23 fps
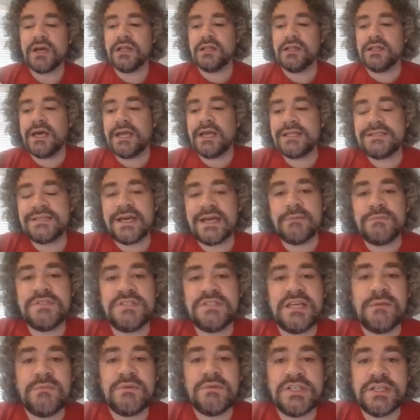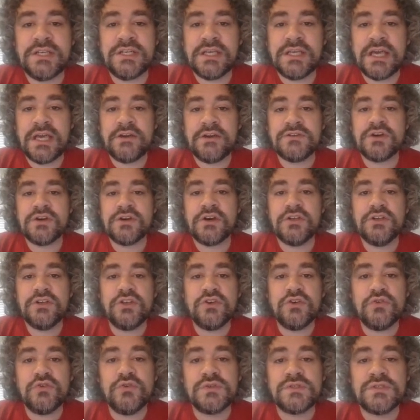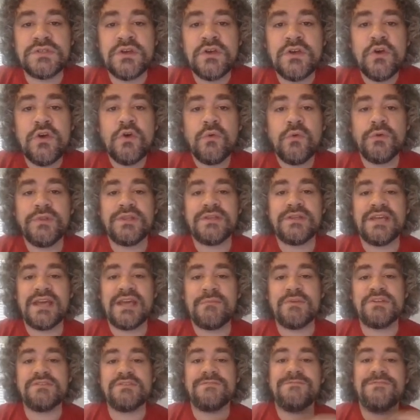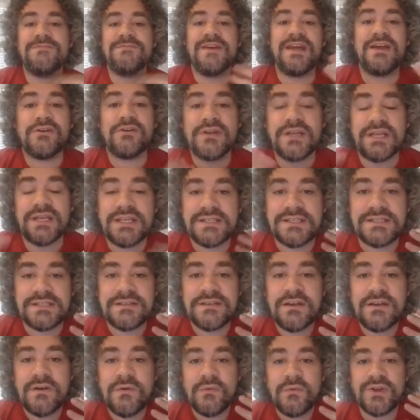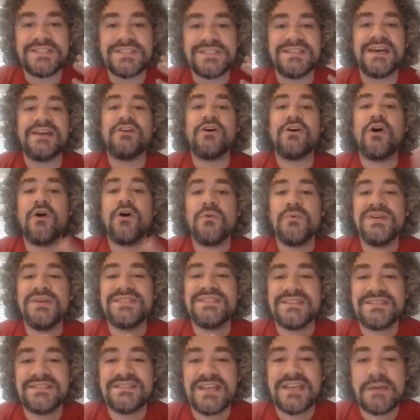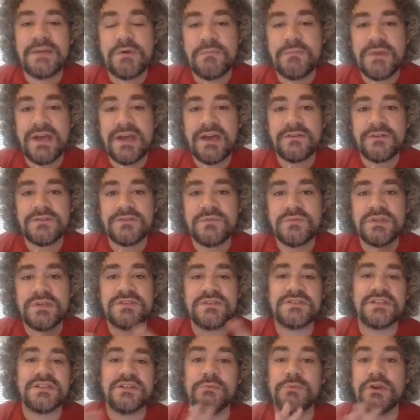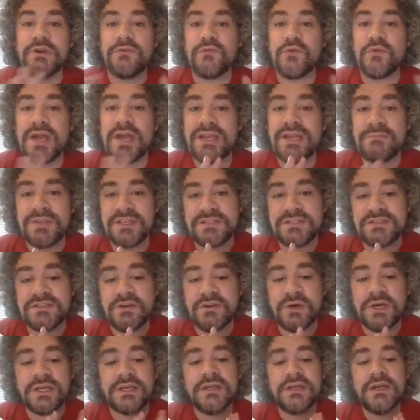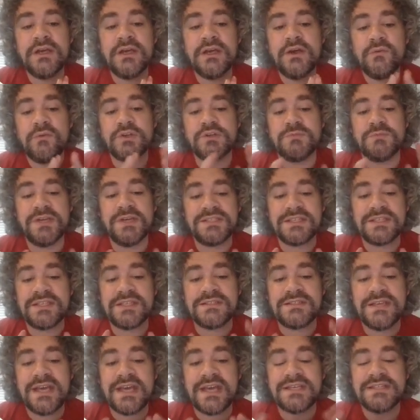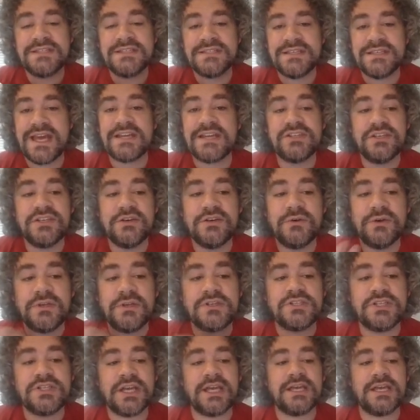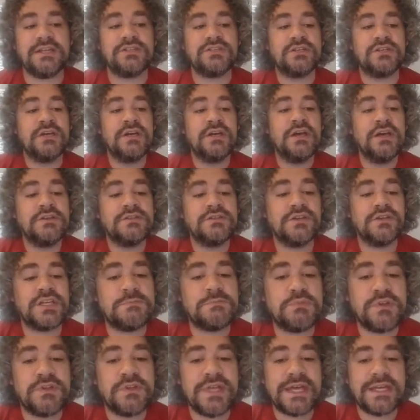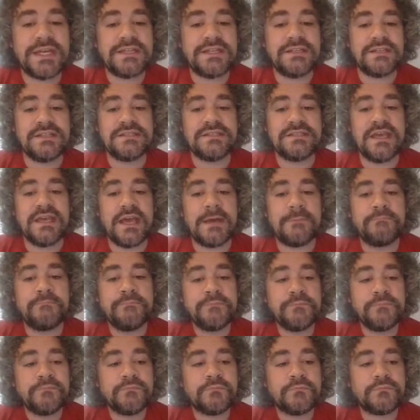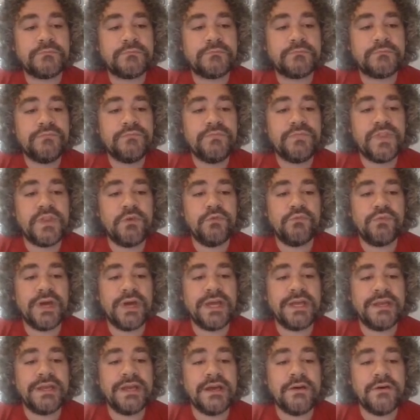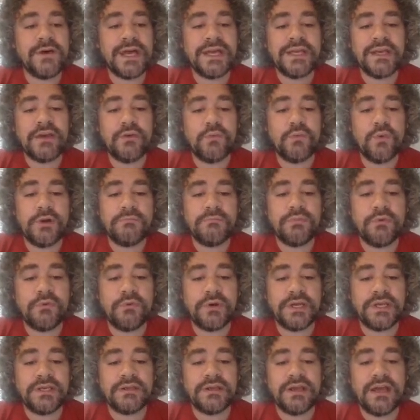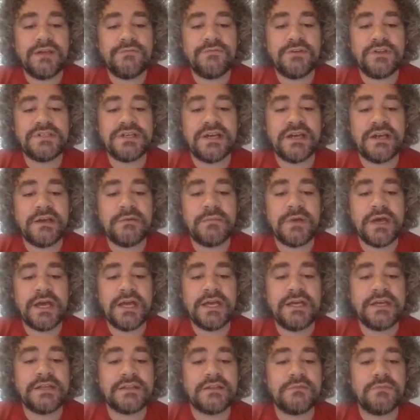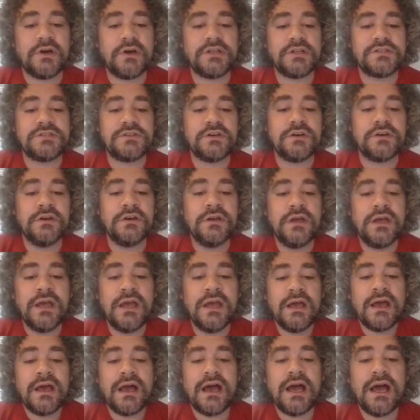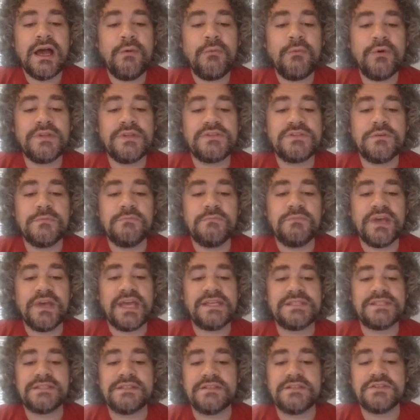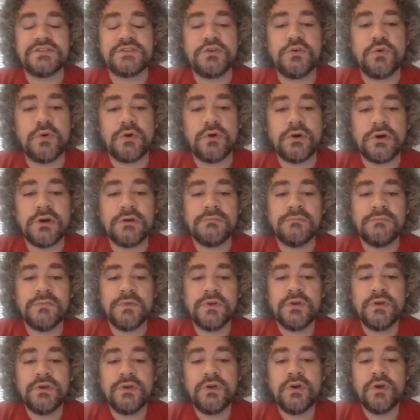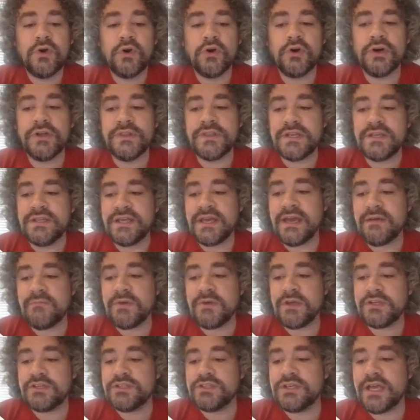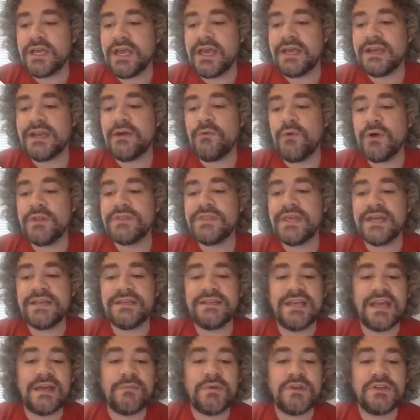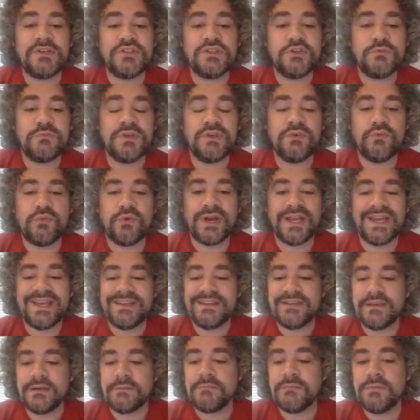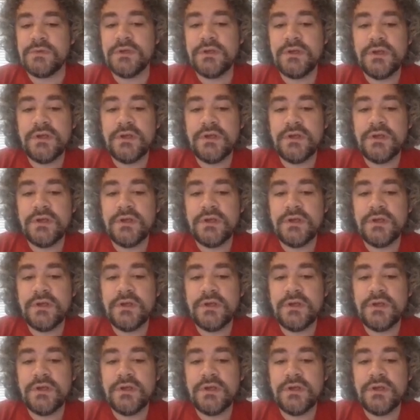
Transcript: A lot of times damage indicators are used when the damage varies, when it's not always the same amount, when there's a little bit of randomness to it, which means that the text is actually going to change. So let's build that this game right now I get one point every time I hit the monster. I want to base the score on the damage, and I want that damage to be random.